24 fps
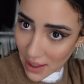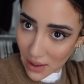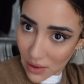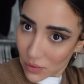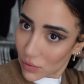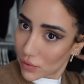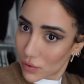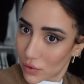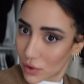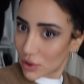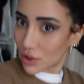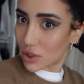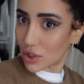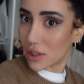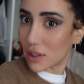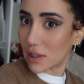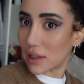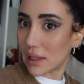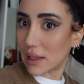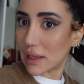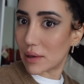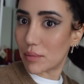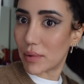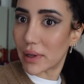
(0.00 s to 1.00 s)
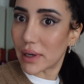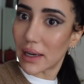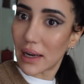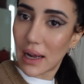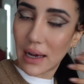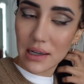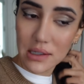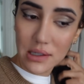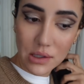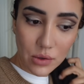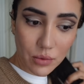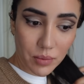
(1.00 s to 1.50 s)
unfortunately, but it
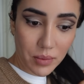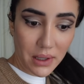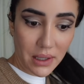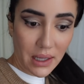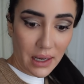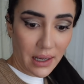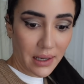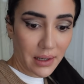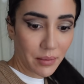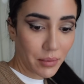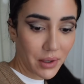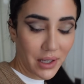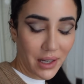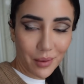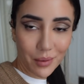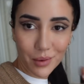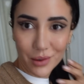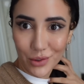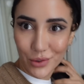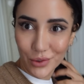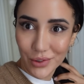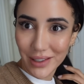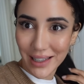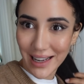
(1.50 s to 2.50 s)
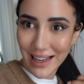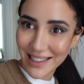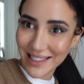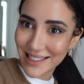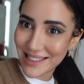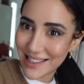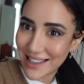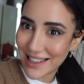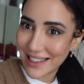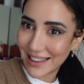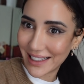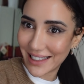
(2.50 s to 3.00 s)
has to be done, but I will do it
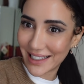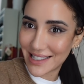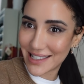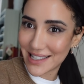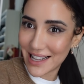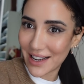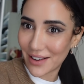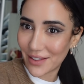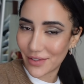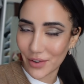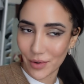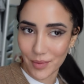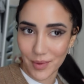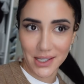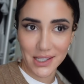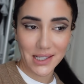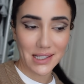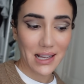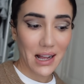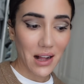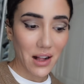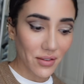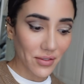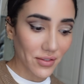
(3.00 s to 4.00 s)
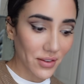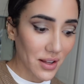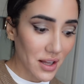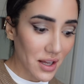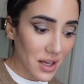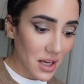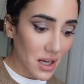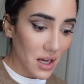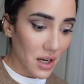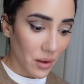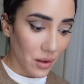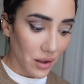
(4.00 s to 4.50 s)
nicely, at least like for myself.
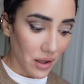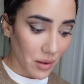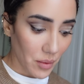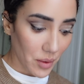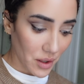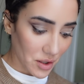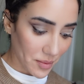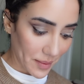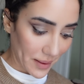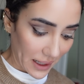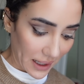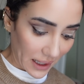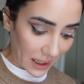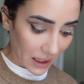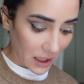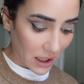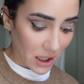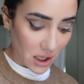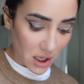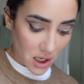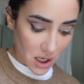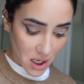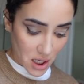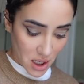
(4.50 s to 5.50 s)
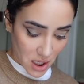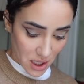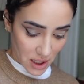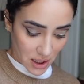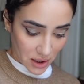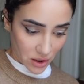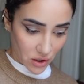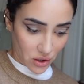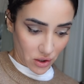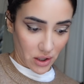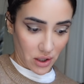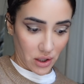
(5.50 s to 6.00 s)
When I wash my hair
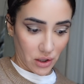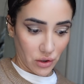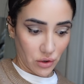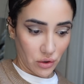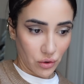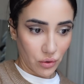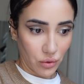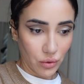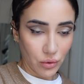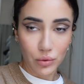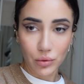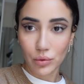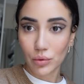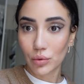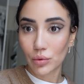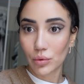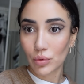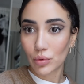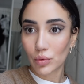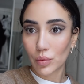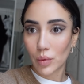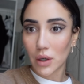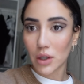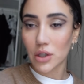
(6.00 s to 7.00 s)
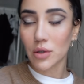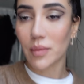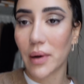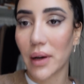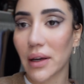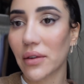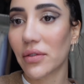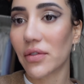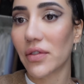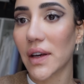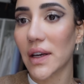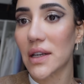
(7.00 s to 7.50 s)
and going to wash
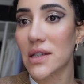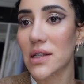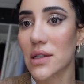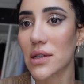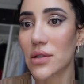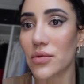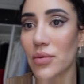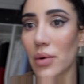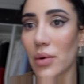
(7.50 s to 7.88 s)
my face as